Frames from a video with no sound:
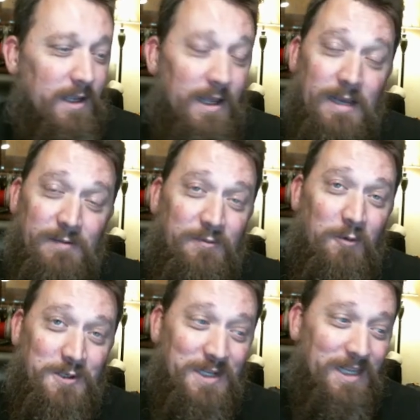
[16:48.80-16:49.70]

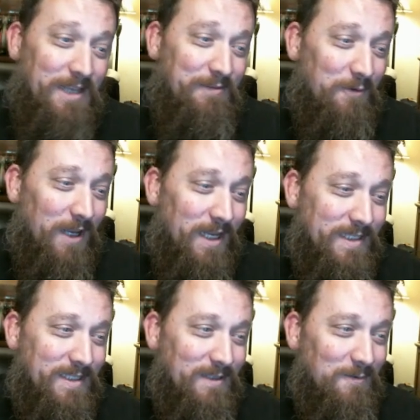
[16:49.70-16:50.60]
Fortunately for
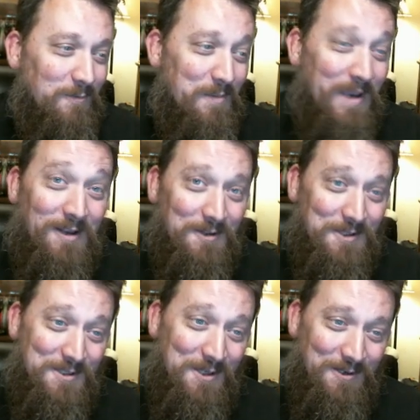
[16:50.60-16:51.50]
us, we make all the
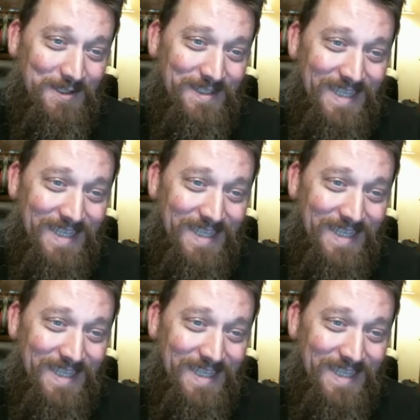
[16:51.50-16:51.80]
charges.